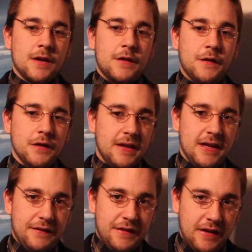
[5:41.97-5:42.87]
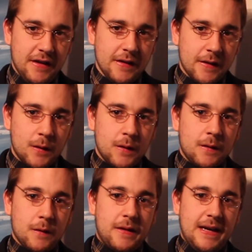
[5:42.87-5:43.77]
Good evening.
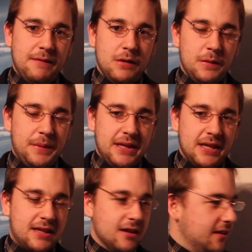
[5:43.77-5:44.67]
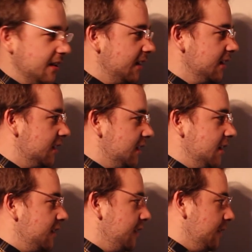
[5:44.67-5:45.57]
Today we'll be discussing
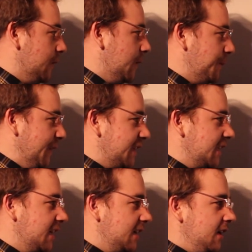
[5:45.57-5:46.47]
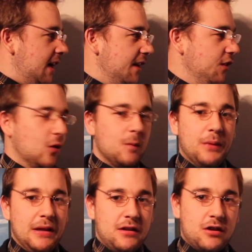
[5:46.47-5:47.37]
the Norbit and
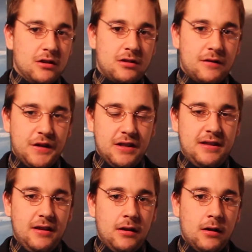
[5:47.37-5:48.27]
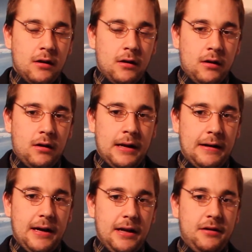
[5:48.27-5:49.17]
Norbit controversy.
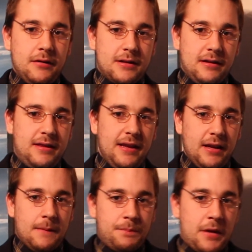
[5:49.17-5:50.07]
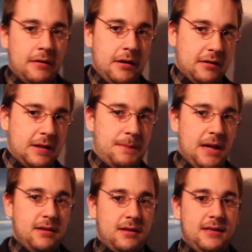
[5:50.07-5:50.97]
Now, as you can see, they are
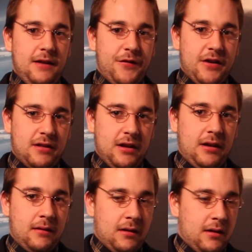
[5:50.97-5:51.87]
spelled differently.